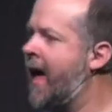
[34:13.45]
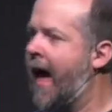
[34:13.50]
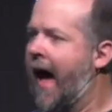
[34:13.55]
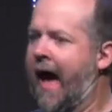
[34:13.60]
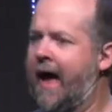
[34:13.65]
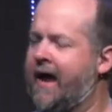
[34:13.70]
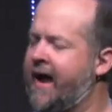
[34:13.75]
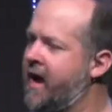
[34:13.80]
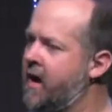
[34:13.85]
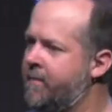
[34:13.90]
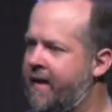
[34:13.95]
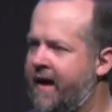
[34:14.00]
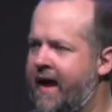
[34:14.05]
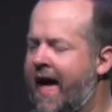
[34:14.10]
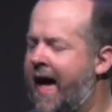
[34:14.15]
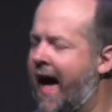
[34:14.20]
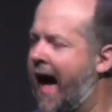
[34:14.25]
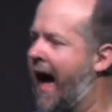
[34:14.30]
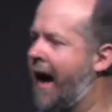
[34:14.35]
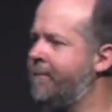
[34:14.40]
I, hear me,
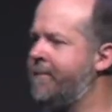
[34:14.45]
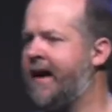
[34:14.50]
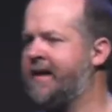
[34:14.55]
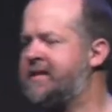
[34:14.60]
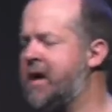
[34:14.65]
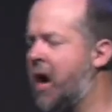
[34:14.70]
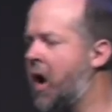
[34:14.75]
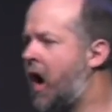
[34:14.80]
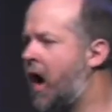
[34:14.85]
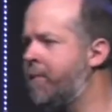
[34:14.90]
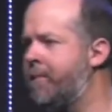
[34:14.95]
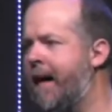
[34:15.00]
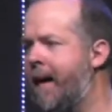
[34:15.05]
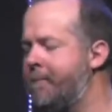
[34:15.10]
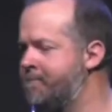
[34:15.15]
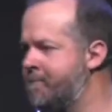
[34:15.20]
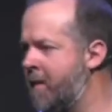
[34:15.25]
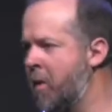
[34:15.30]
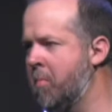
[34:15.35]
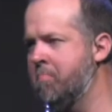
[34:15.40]
I'm not talking
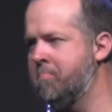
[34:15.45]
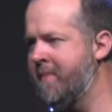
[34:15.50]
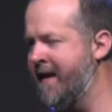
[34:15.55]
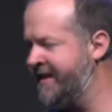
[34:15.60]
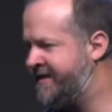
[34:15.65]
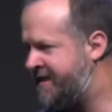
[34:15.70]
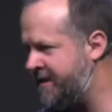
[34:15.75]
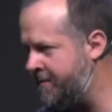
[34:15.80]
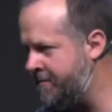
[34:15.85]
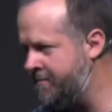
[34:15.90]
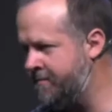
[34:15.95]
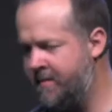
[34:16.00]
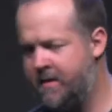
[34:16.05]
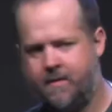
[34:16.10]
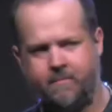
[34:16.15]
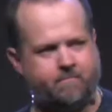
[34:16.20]
about momentum.